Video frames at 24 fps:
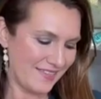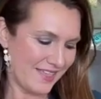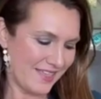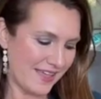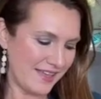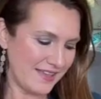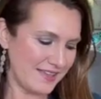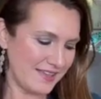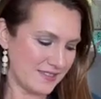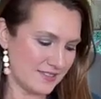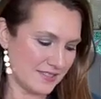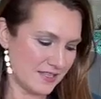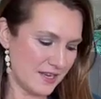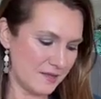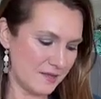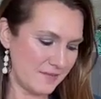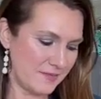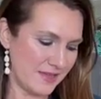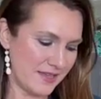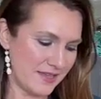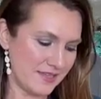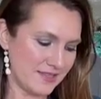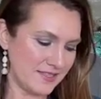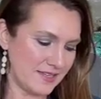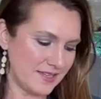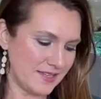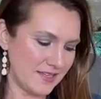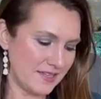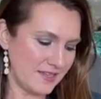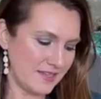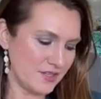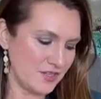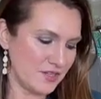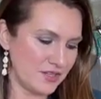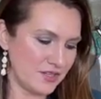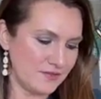That is an
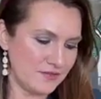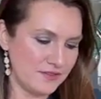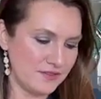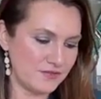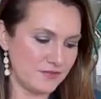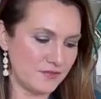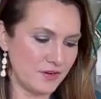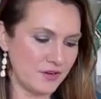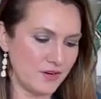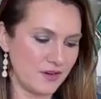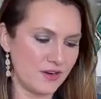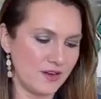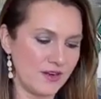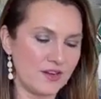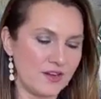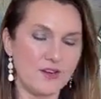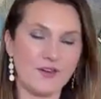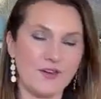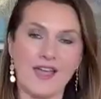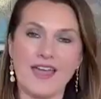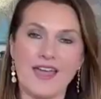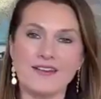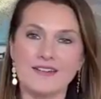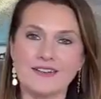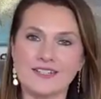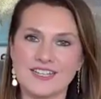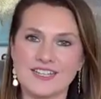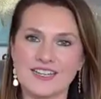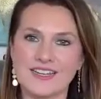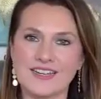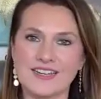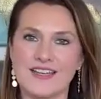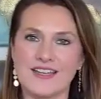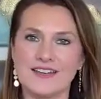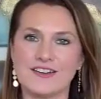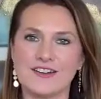amazing shift for your
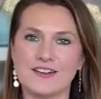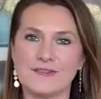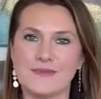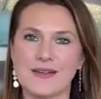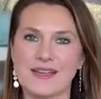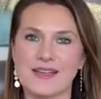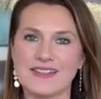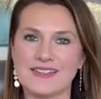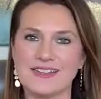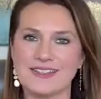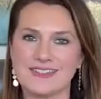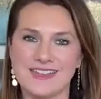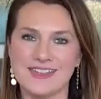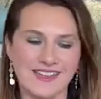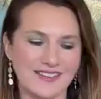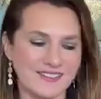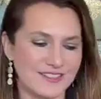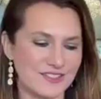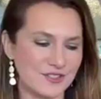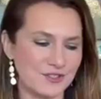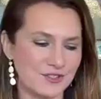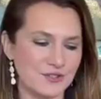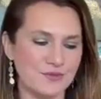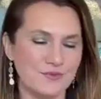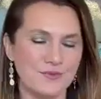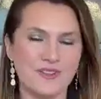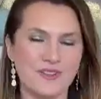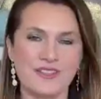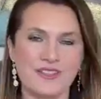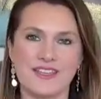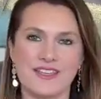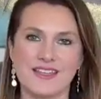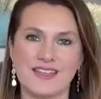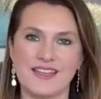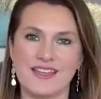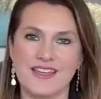energy and your mindset to
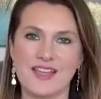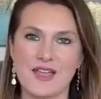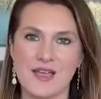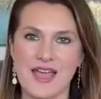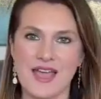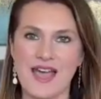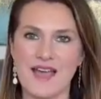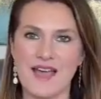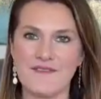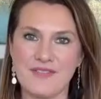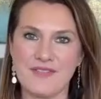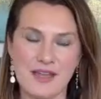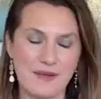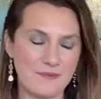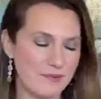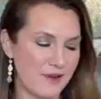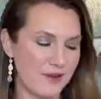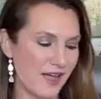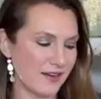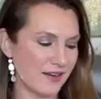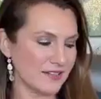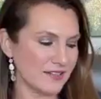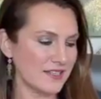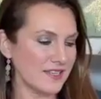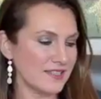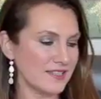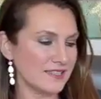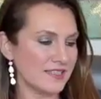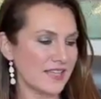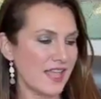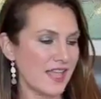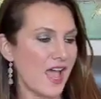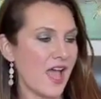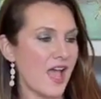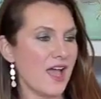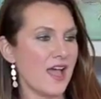really have that
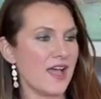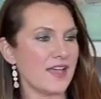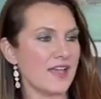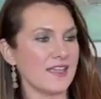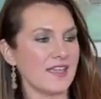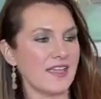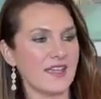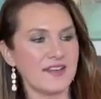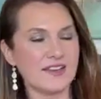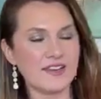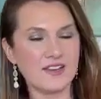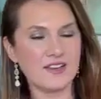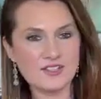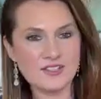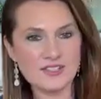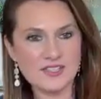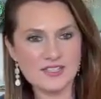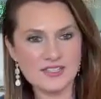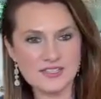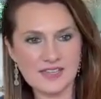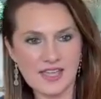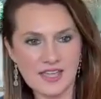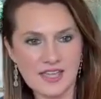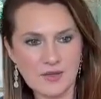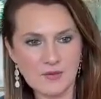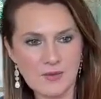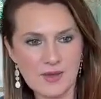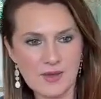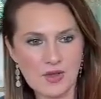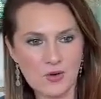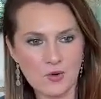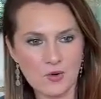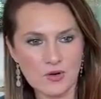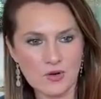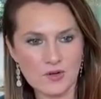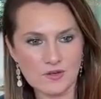practice. Again, here's the
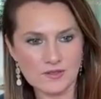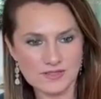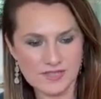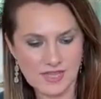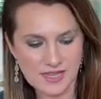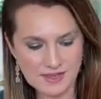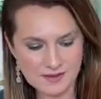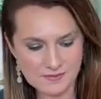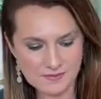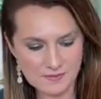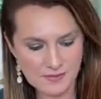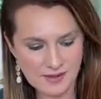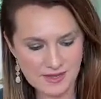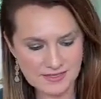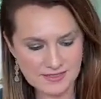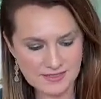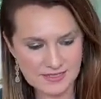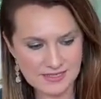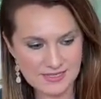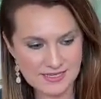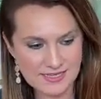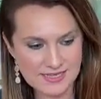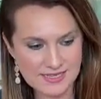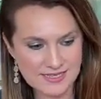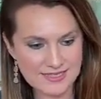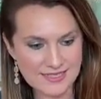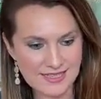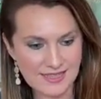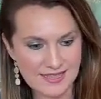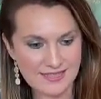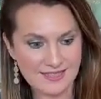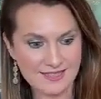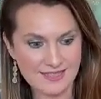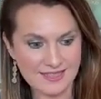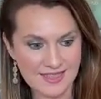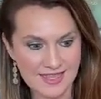Gateway Oracle deck by Denise
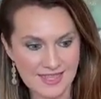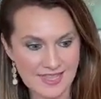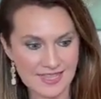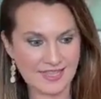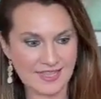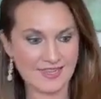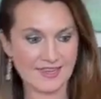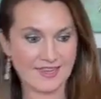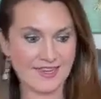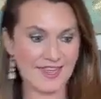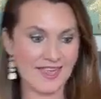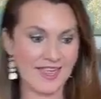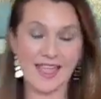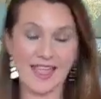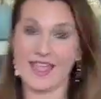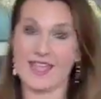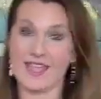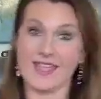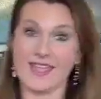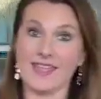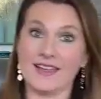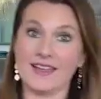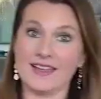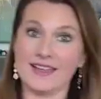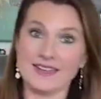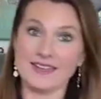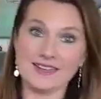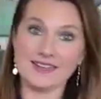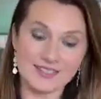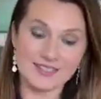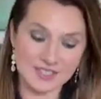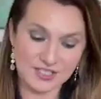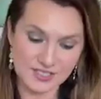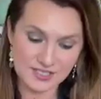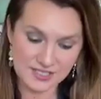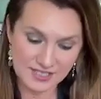Lynn.
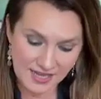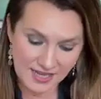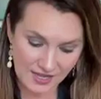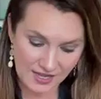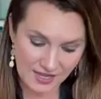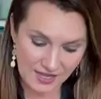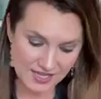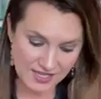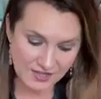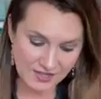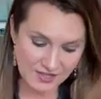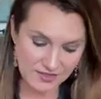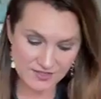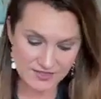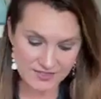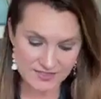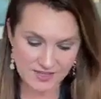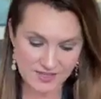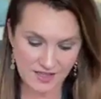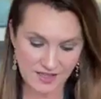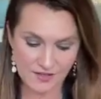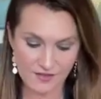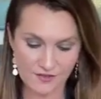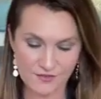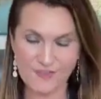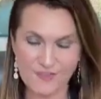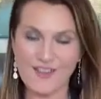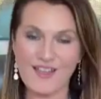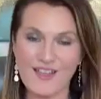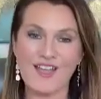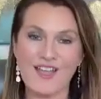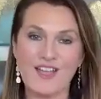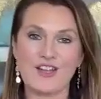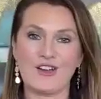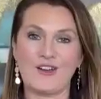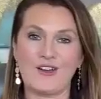And just on the heels of
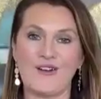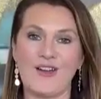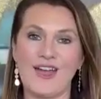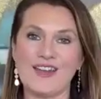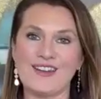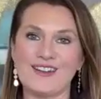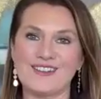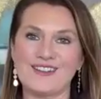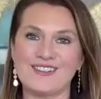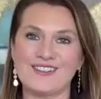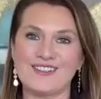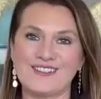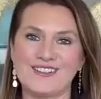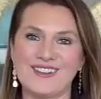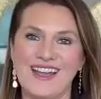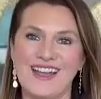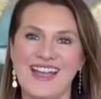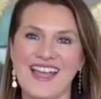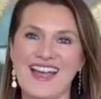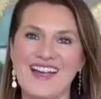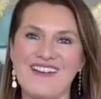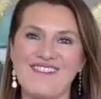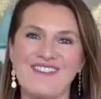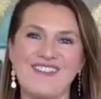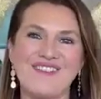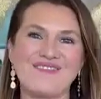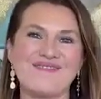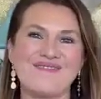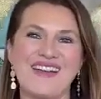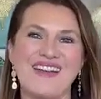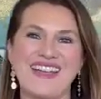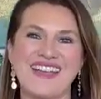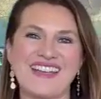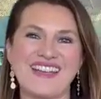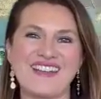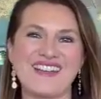gratitude, I have
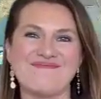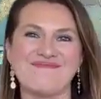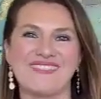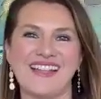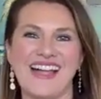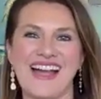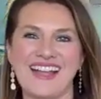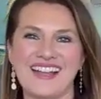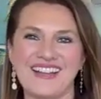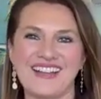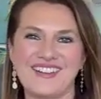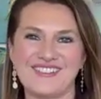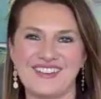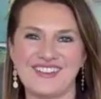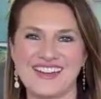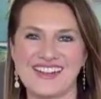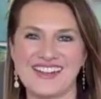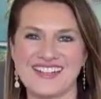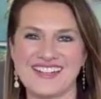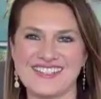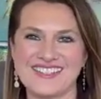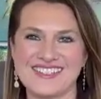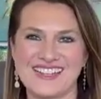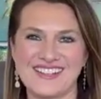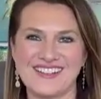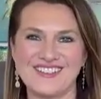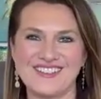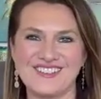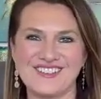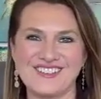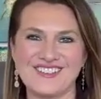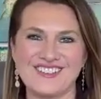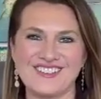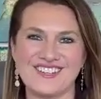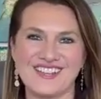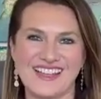my Black Friday sale.
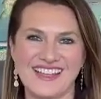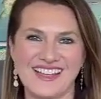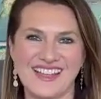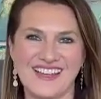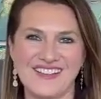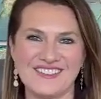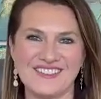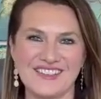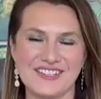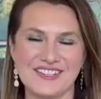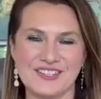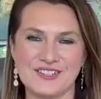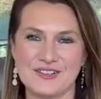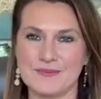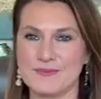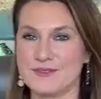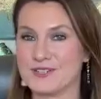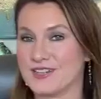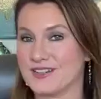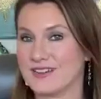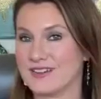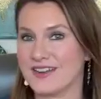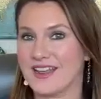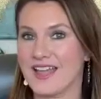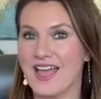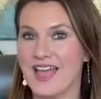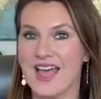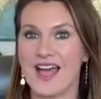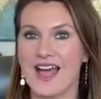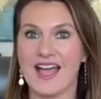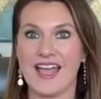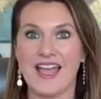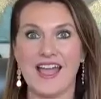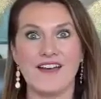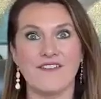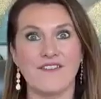You can check out in the description.
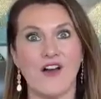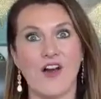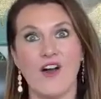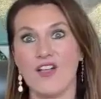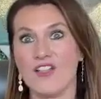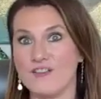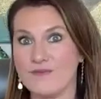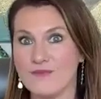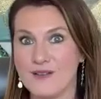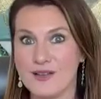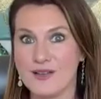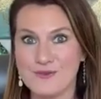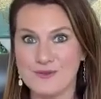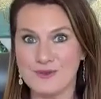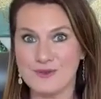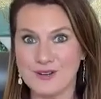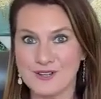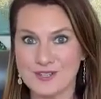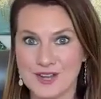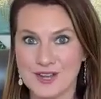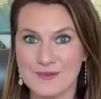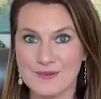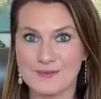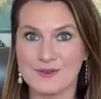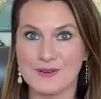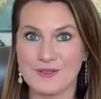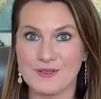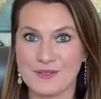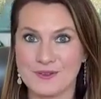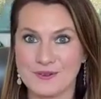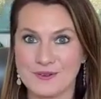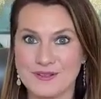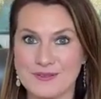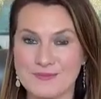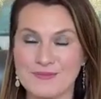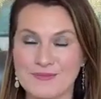I have all of my workshops are
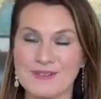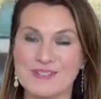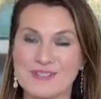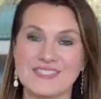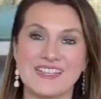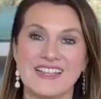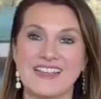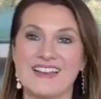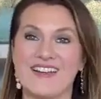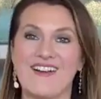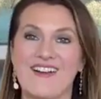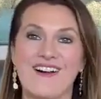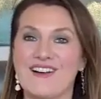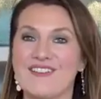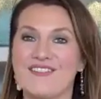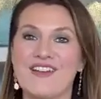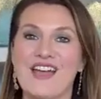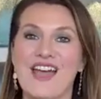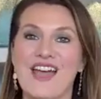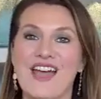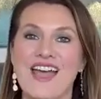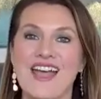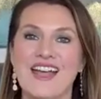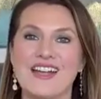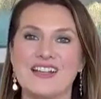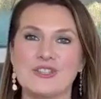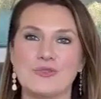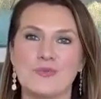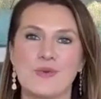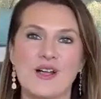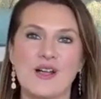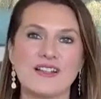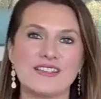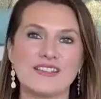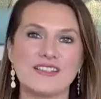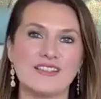30% off, as
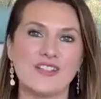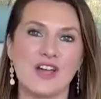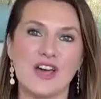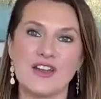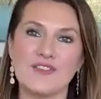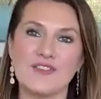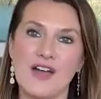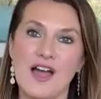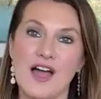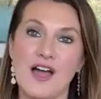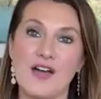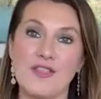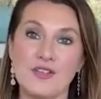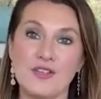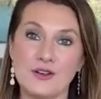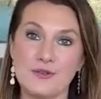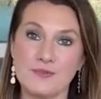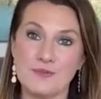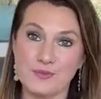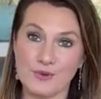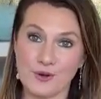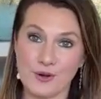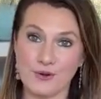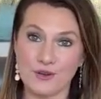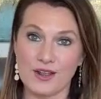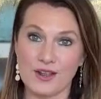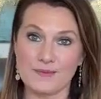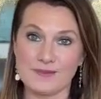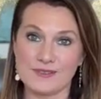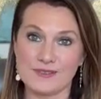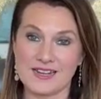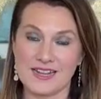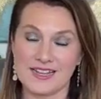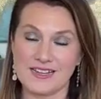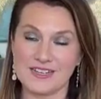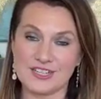well as a lot of other
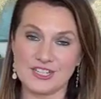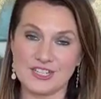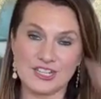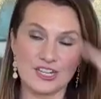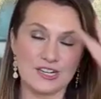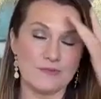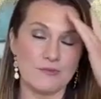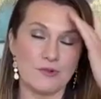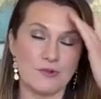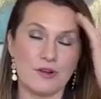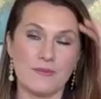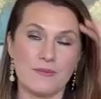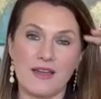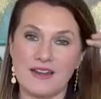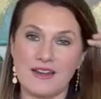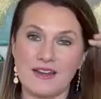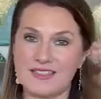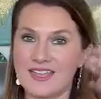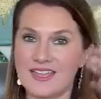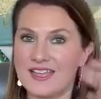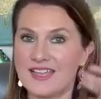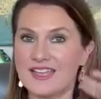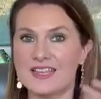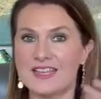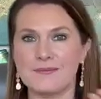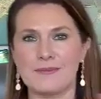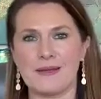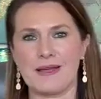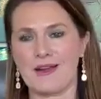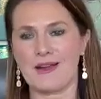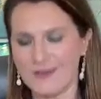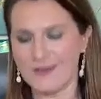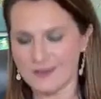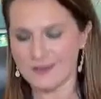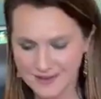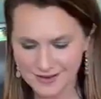programs that I can share more about at the end.
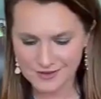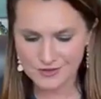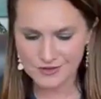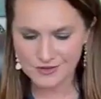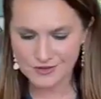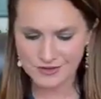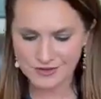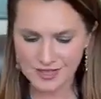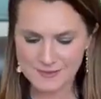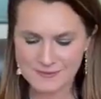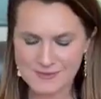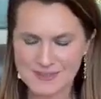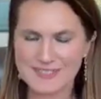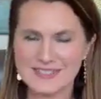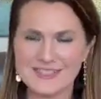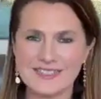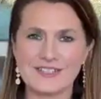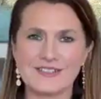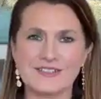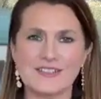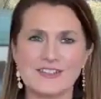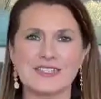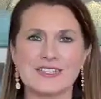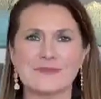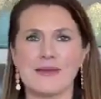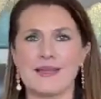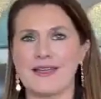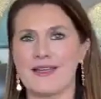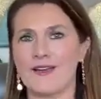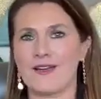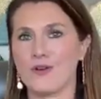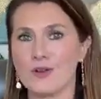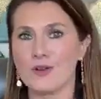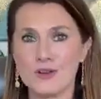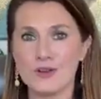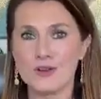My Archangel Alignment series,
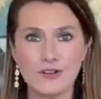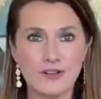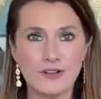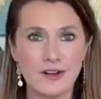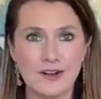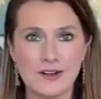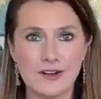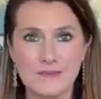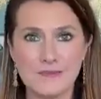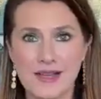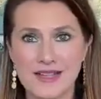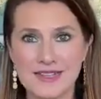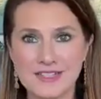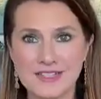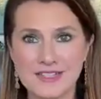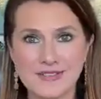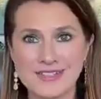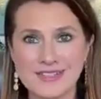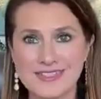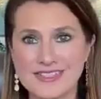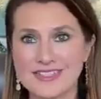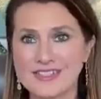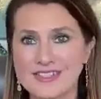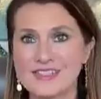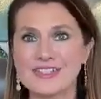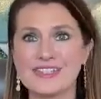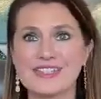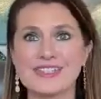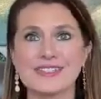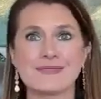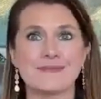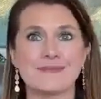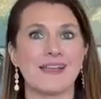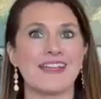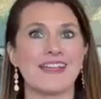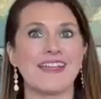my Oracle Card Mastery
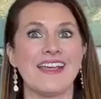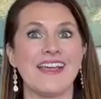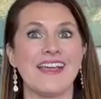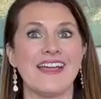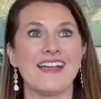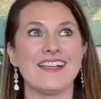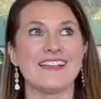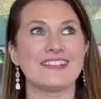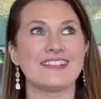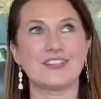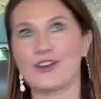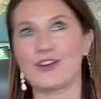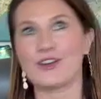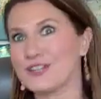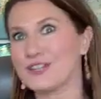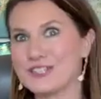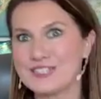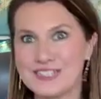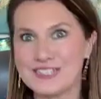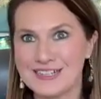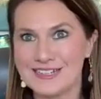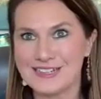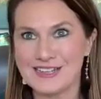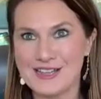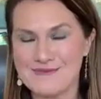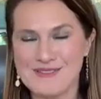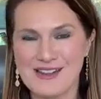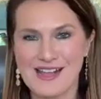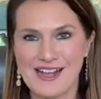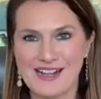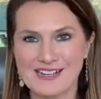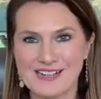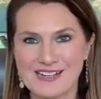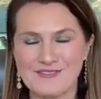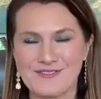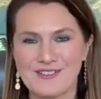series, my Starseed
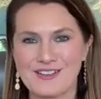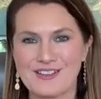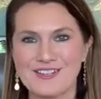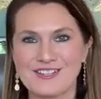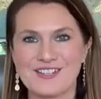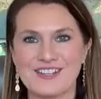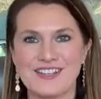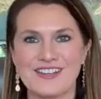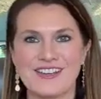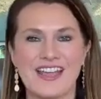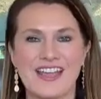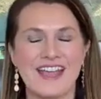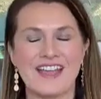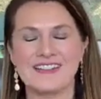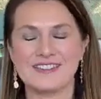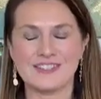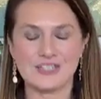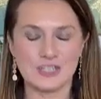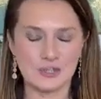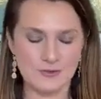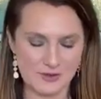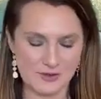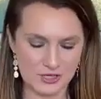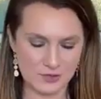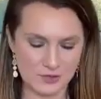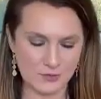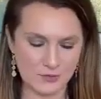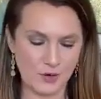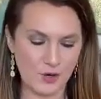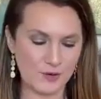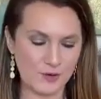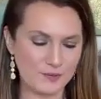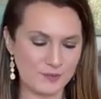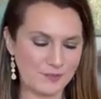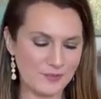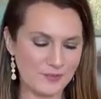Alignment Activation, and so much
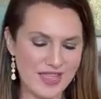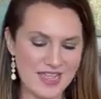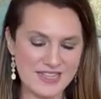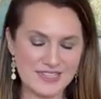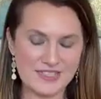more.